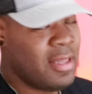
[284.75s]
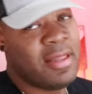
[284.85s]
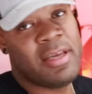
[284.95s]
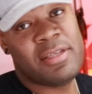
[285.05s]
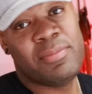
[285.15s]

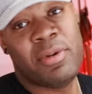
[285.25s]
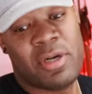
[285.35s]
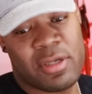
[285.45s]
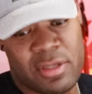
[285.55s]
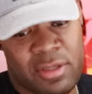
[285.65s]
these
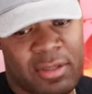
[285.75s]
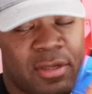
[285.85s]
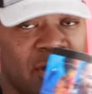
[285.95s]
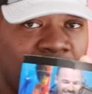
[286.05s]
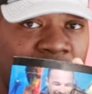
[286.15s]
books
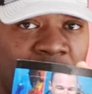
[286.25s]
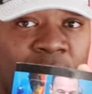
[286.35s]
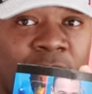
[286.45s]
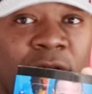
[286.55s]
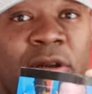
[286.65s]

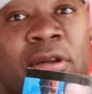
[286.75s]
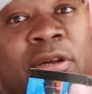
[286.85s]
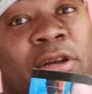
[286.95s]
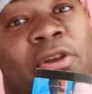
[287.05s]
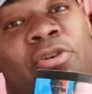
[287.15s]
are
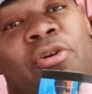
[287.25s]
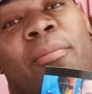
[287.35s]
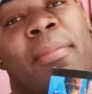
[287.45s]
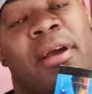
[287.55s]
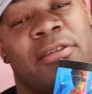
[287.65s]
your
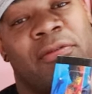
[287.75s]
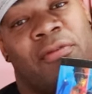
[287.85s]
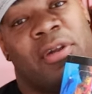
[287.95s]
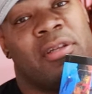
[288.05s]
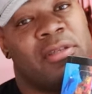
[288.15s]
best
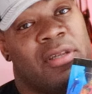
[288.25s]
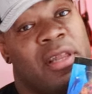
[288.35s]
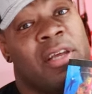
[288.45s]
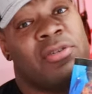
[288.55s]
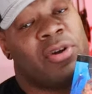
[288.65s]
friends.
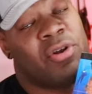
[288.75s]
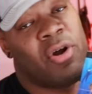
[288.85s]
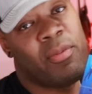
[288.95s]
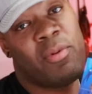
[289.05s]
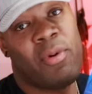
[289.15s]
These are your
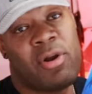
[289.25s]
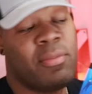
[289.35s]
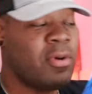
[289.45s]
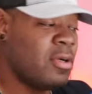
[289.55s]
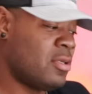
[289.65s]
open water
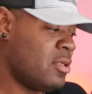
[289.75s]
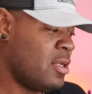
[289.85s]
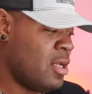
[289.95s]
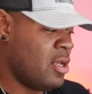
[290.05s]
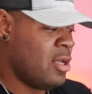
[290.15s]
books.
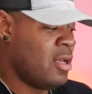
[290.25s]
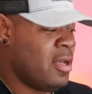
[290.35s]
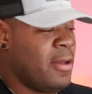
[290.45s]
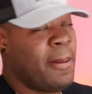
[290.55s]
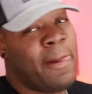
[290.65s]

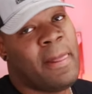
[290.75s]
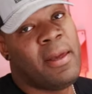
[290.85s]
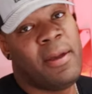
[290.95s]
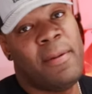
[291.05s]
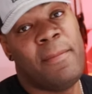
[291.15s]

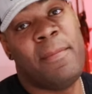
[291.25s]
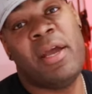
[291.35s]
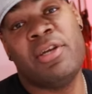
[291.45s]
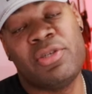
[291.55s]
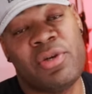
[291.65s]

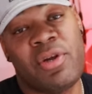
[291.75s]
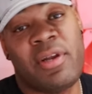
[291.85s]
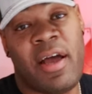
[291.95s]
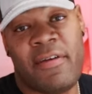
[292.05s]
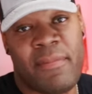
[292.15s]
Make sure your
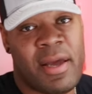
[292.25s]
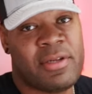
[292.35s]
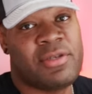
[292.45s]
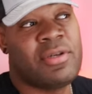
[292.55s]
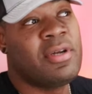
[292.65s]
dive
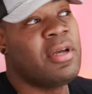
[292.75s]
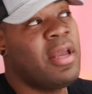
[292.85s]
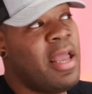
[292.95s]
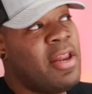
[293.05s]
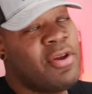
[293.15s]
master
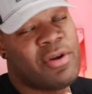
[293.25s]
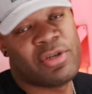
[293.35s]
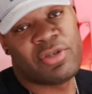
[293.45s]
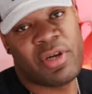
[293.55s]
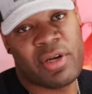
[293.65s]
and your
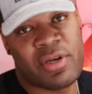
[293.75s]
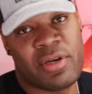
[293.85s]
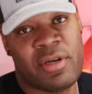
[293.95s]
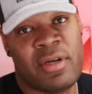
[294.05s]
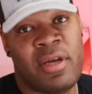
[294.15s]

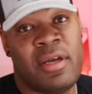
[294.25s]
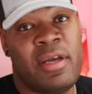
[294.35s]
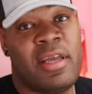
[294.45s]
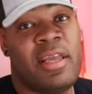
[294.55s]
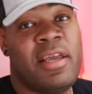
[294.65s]
instructor
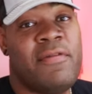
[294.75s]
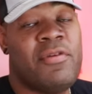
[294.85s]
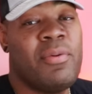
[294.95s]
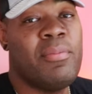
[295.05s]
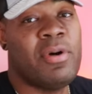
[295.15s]
give
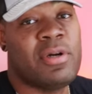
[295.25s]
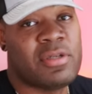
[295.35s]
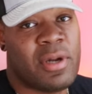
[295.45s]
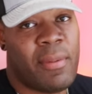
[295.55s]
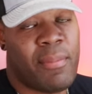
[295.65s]
you
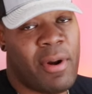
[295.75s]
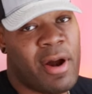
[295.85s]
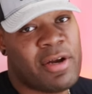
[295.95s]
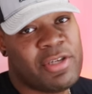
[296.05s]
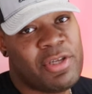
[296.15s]
books
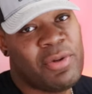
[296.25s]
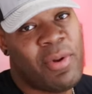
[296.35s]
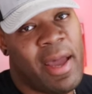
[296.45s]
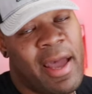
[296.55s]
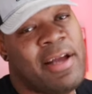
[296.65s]
prior to you
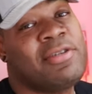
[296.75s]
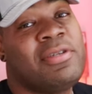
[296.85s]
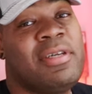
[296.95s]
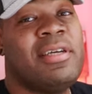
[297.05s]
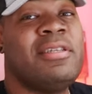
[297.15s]

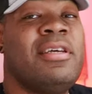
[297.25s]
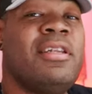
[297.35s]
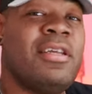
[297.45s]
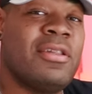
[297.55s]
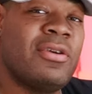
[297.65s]
actually
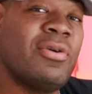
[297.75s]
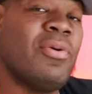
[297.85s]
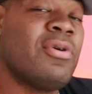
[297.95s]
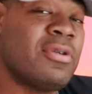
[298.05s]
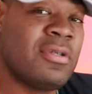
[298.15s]
attending the
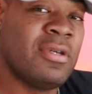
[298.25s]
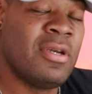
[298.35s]
course.